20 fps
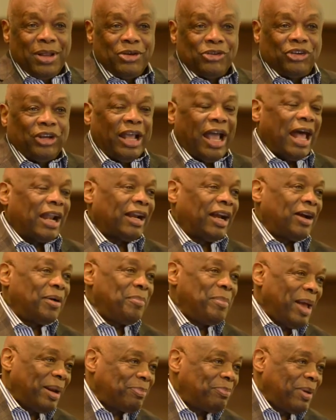She got a
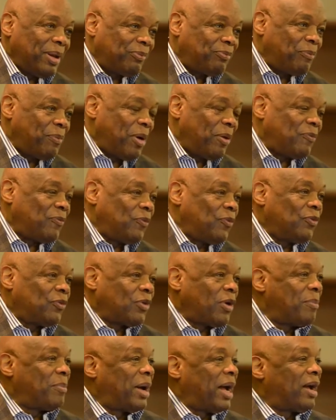commitment from,
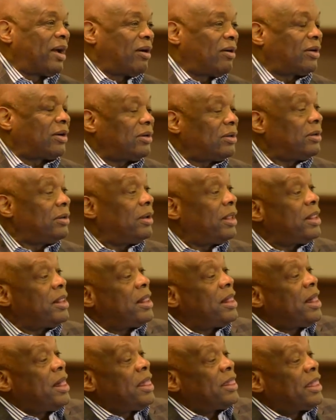from my uncle
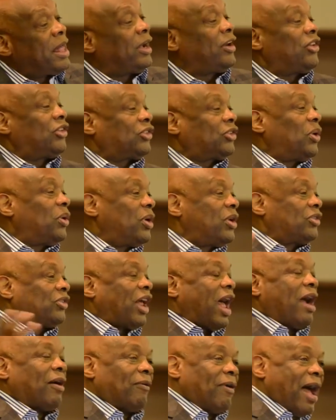that as soon as
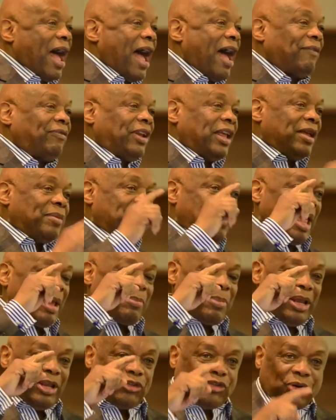I arrived, he
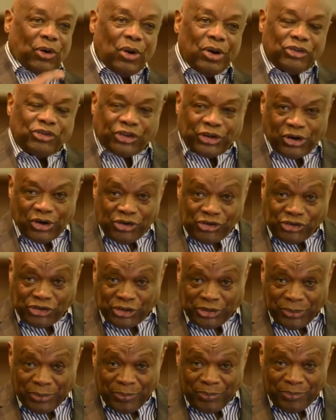made me join
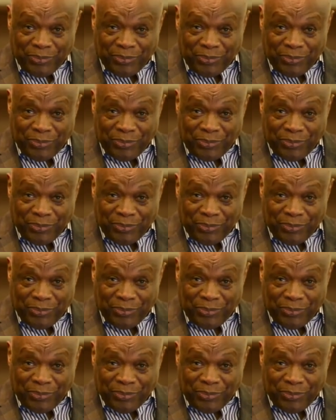church,